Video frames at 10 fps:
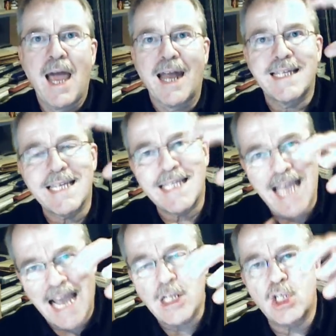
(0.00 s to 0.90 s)
And it's this
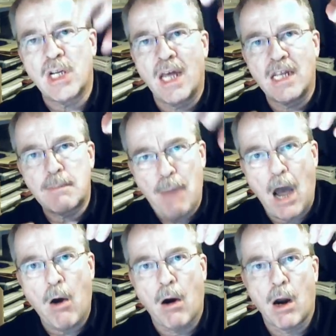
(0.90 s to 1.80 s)
tension and this
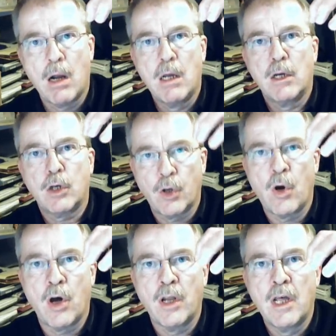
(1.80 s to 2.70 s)
power going
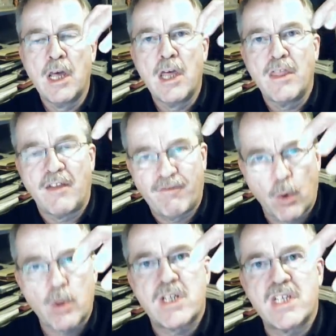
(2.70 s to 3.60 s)
on that
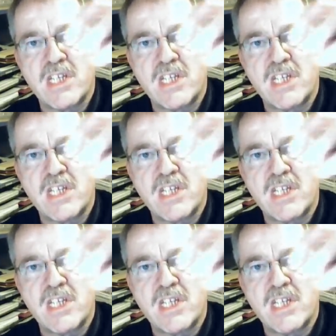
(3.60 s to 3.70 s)
forces